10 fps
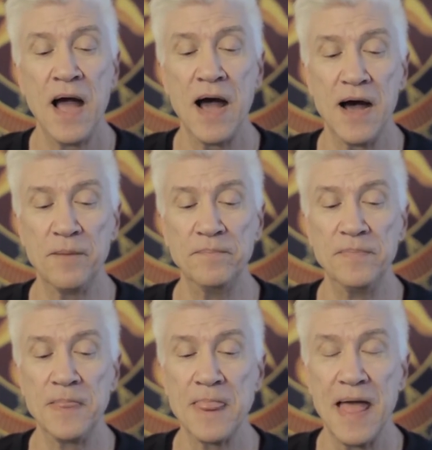
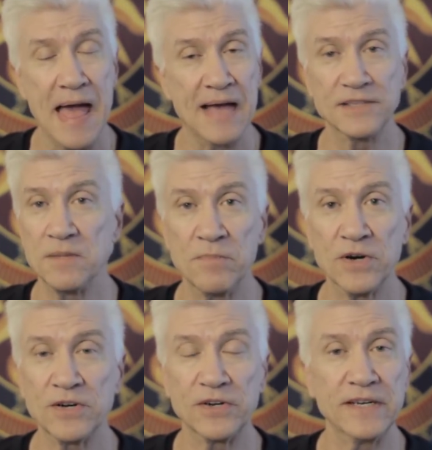As the
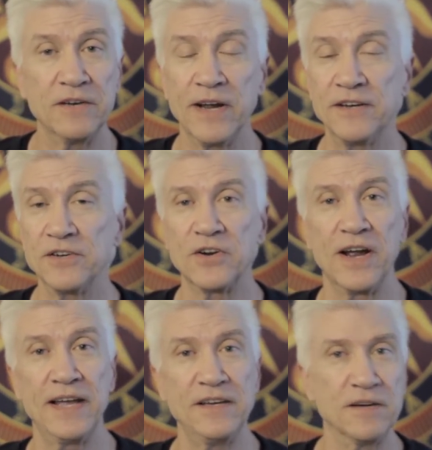Mercury in
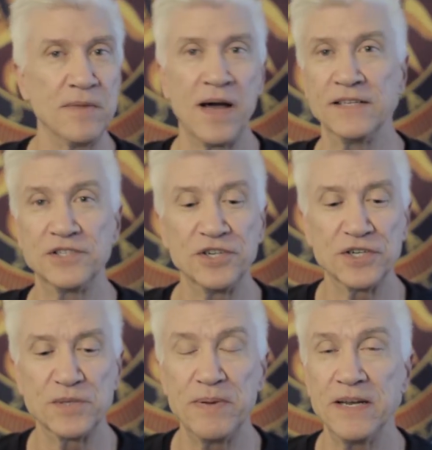retrograde, your mind's
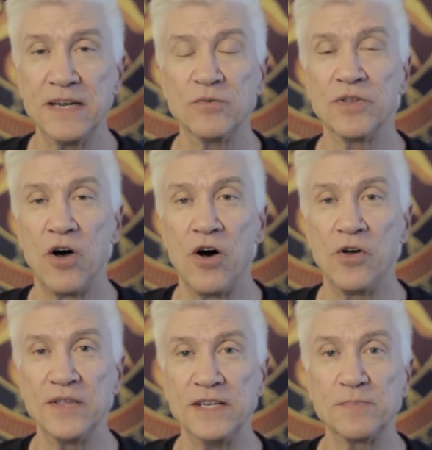just spinning with
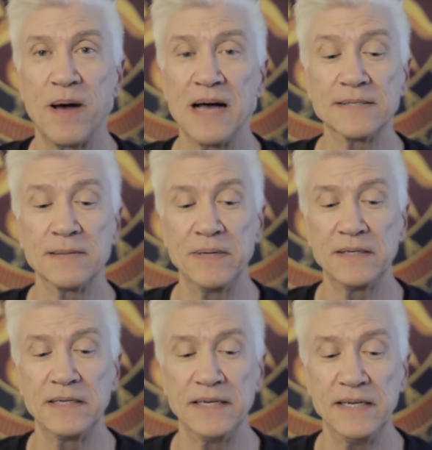all these
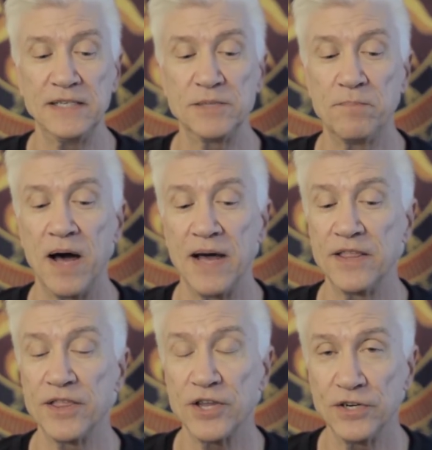possibilities.
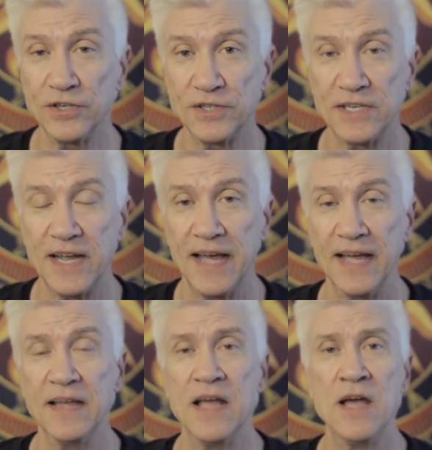By
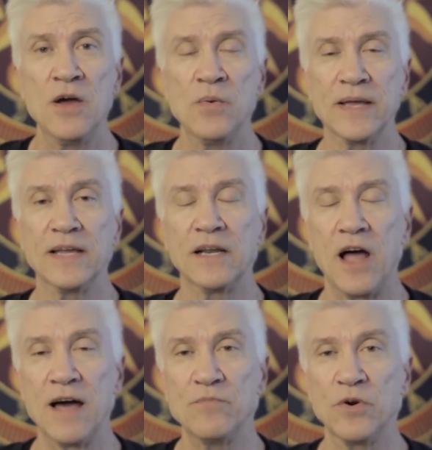Thursday, we get a
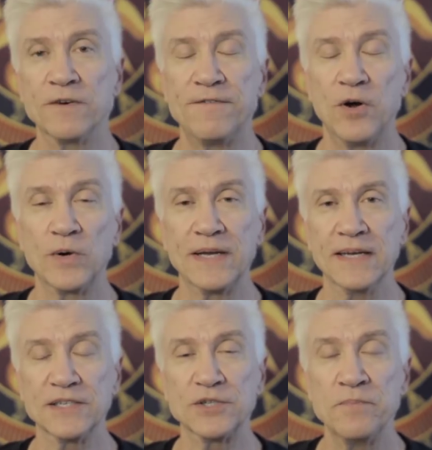lot more
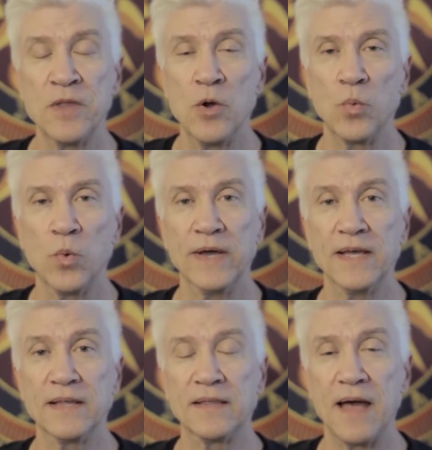focused
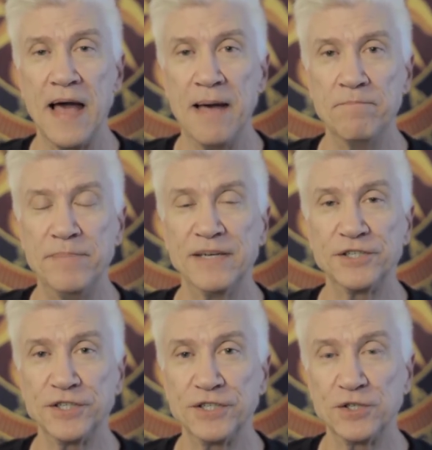with
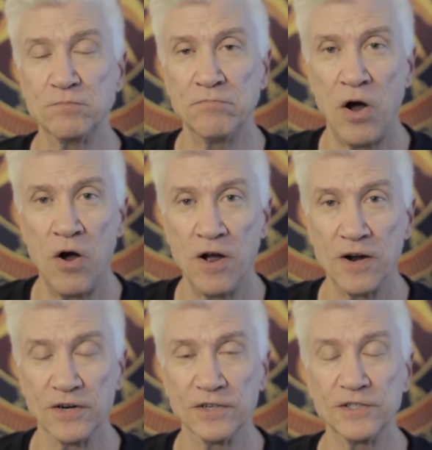ambitious
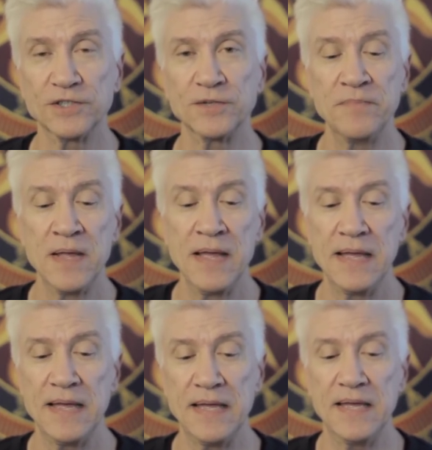Mars
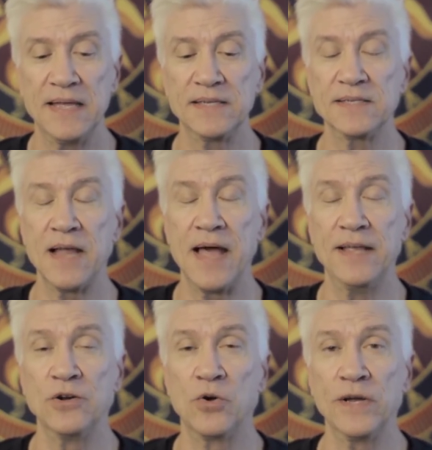is
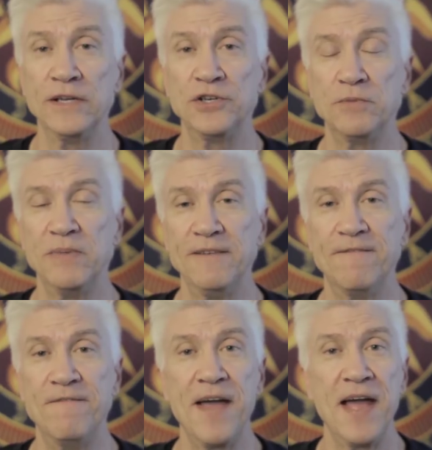in going to be
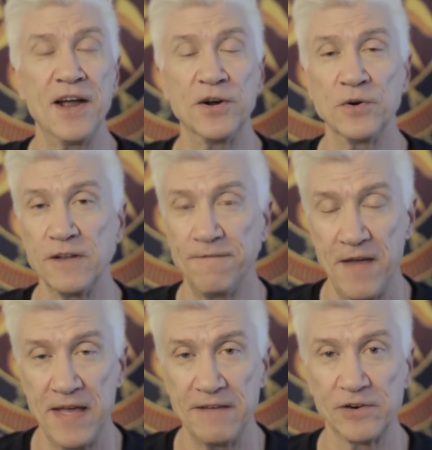very
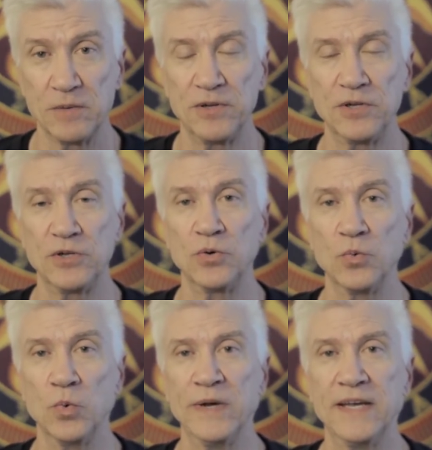
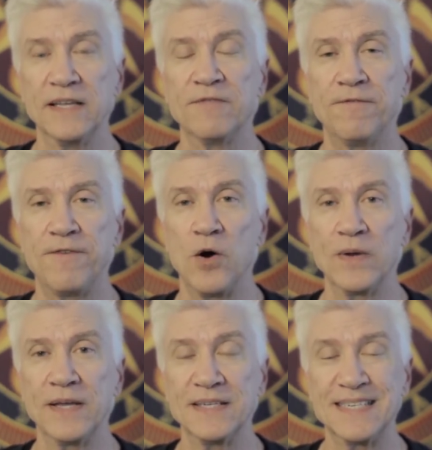favorable with
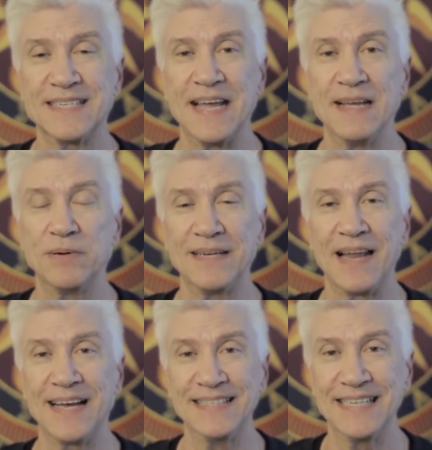focus
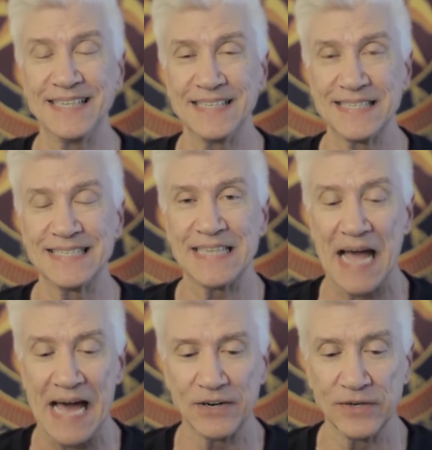stabilizing
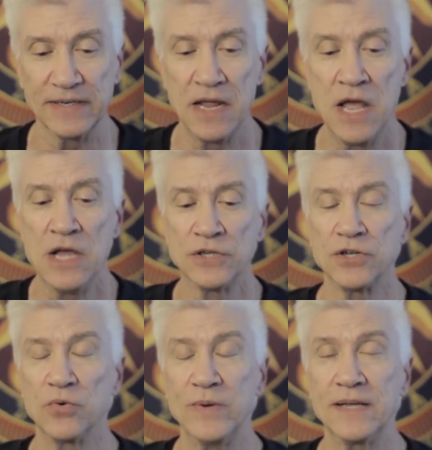Saturn.
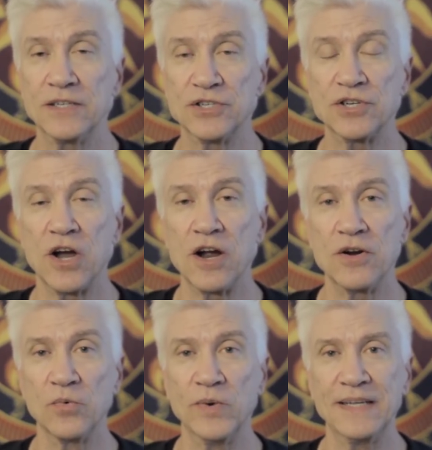So we can
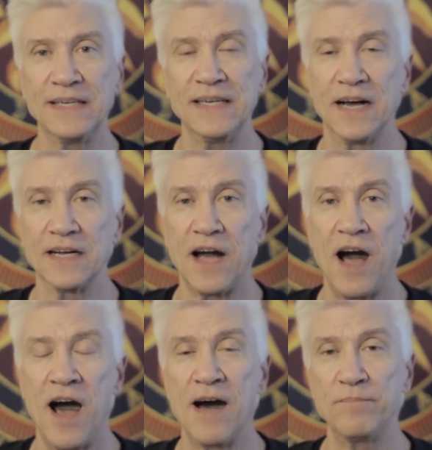start really
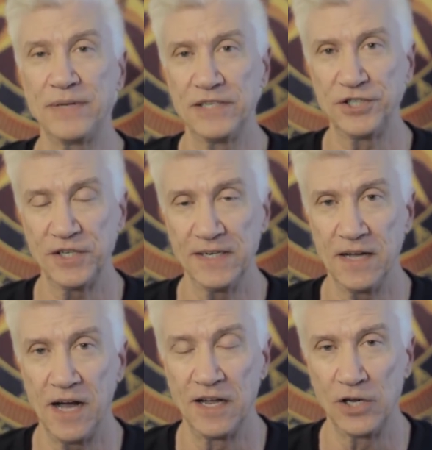
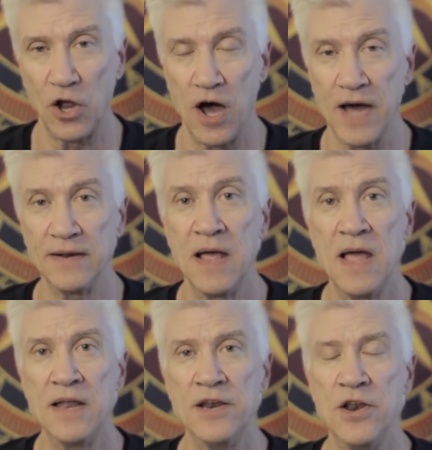accomplishing a lot,
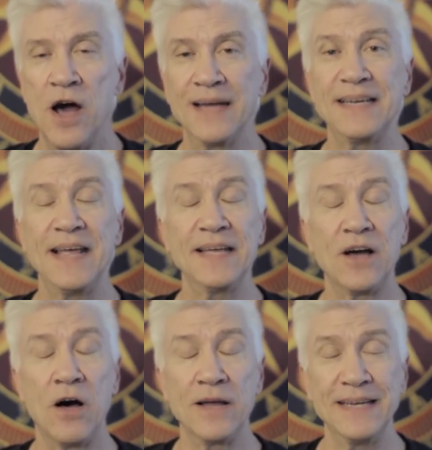not
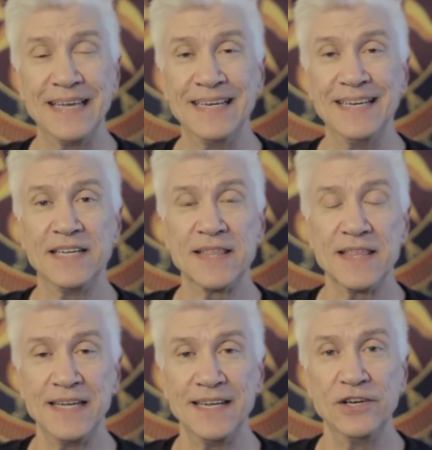take on
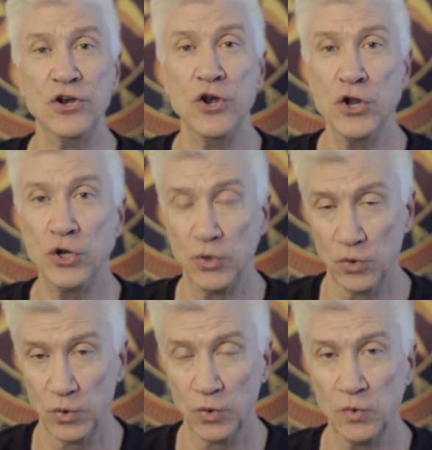anything
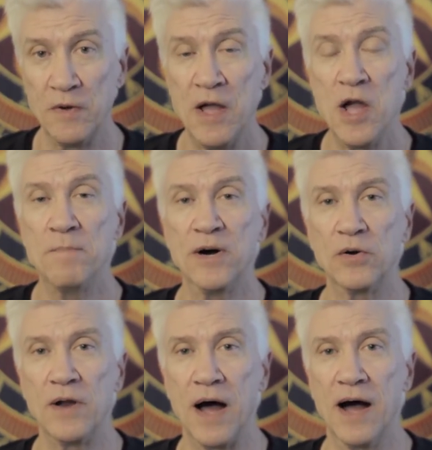new,
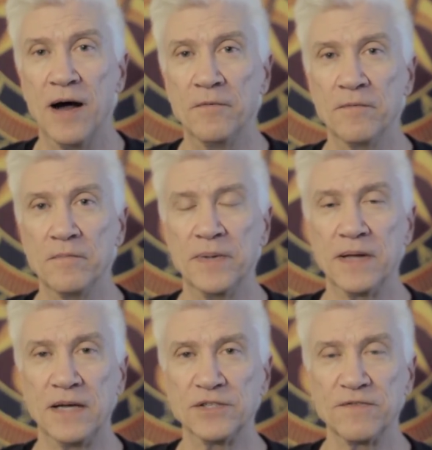but
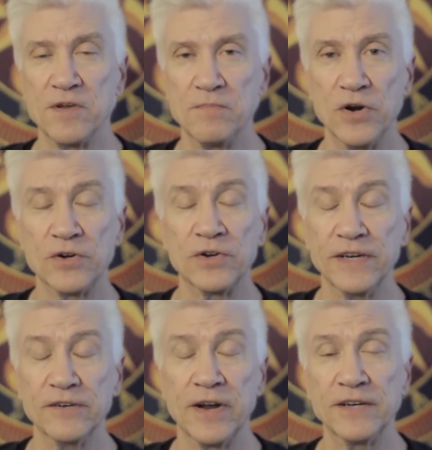because of the
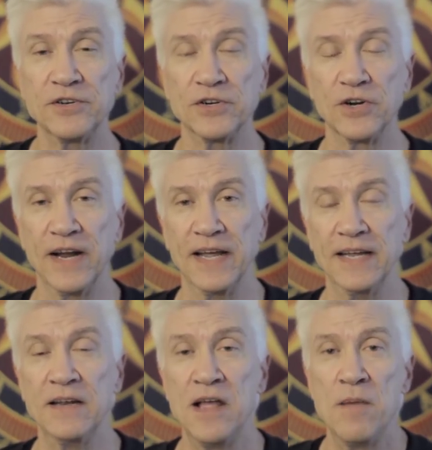Mercury in
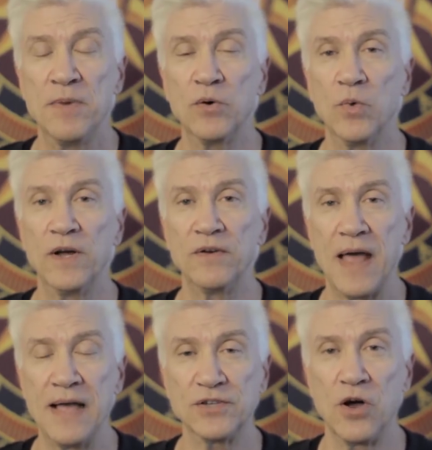retrograde, but what
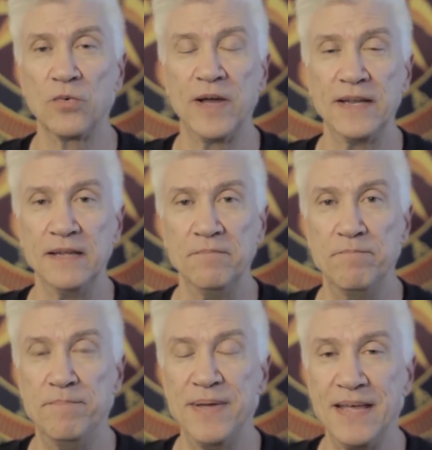has
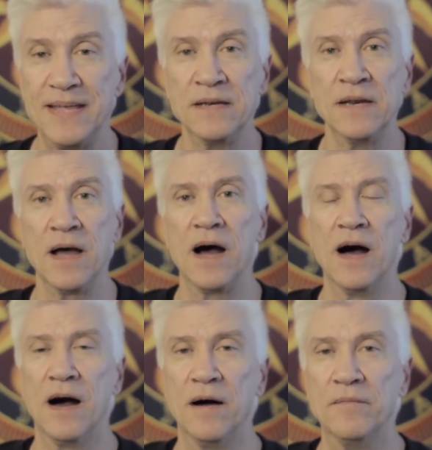already been,
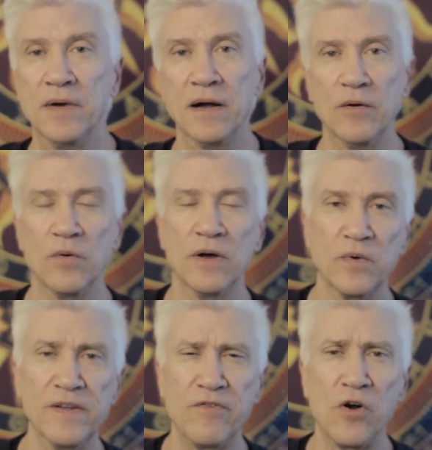
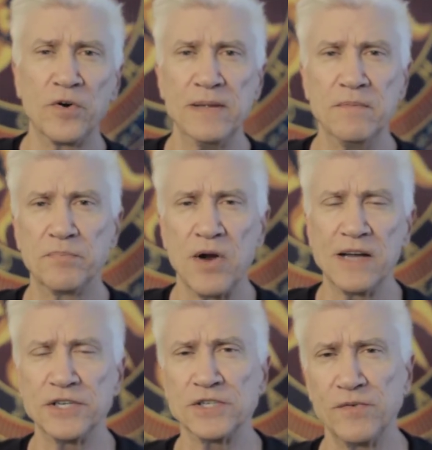
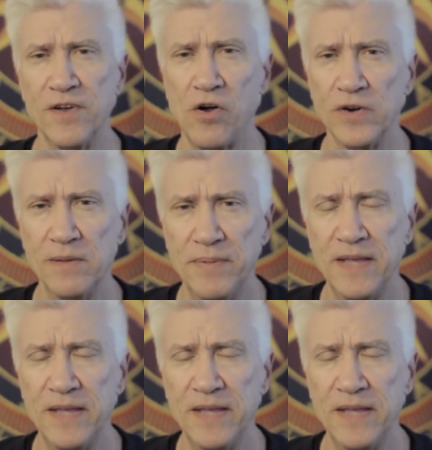projects that we've already